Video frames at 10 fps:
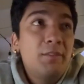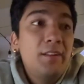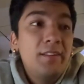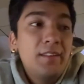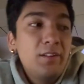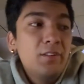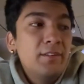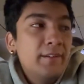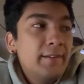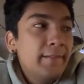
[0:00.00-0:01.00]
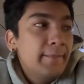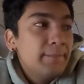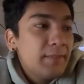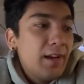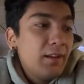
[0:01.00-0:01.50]
Really, they do.
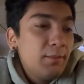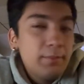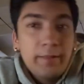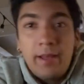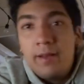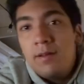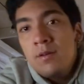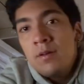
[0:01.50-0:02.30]
I give them that.